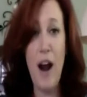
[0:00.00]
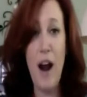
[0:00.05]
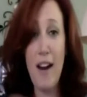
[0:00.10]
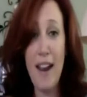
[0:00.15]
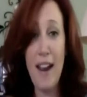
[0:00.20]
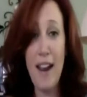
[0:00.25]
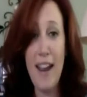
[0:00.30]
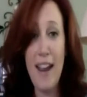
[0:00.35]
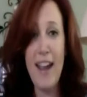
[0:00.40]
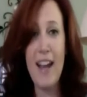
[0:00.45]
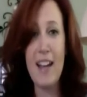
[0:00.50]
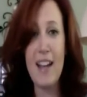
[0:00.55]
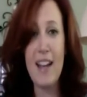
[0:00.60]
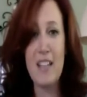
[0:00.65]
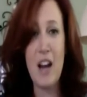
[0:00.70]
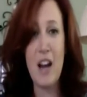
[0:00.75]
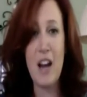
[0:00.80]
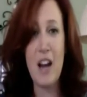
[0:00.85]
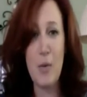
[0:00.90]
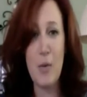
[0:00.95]
Our
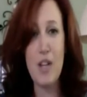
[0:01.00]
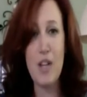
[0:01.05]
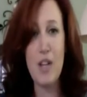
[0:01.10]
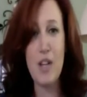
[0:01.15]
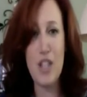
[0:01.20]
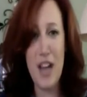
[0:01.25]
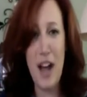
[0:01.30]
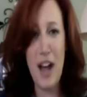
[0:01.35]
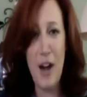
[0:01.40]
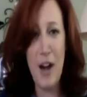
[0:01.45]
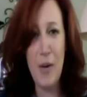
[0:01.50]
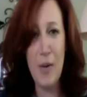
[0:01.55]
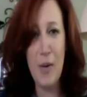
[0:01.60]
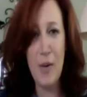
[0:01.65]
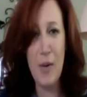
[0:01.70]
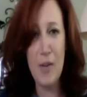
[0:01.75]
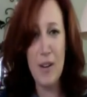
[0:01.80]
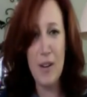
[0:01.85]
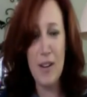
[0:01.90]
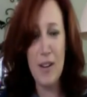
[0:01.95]
hands are reaching
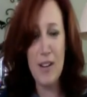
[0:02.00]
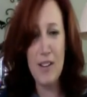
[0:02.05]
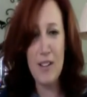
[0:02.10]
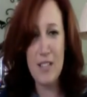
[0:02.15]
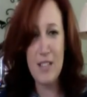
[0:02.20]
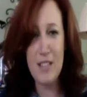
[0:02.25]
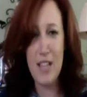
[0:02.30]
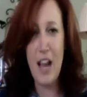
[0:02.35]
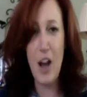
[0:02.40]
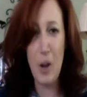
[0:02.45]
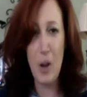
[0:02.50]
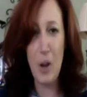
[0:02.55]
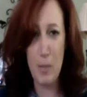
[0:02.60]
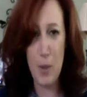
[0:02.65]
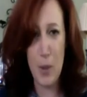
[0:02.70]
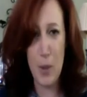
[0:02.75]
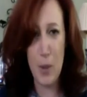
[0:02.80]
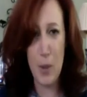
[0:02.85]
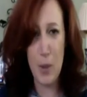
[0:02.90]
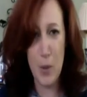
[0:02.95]
out to
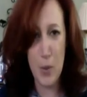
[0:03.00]
help you,